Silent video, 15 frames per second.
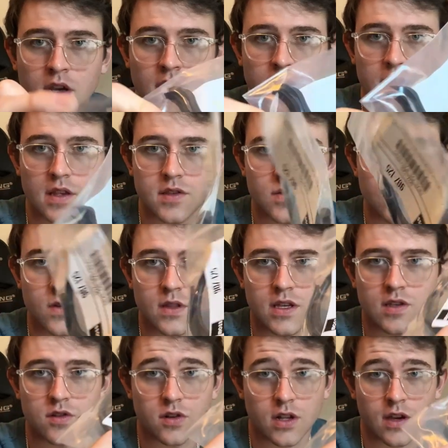
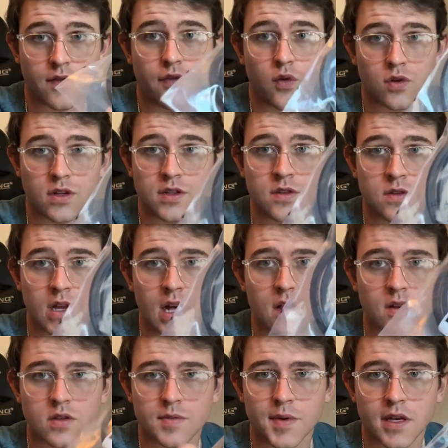These are like
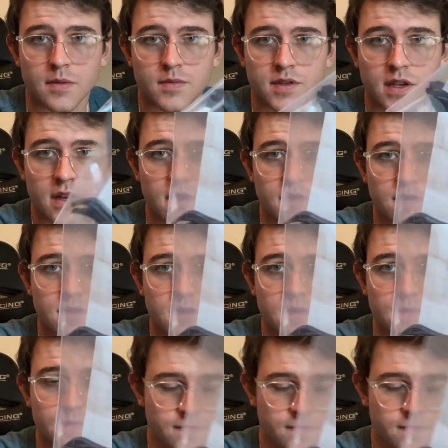$42 by themselves,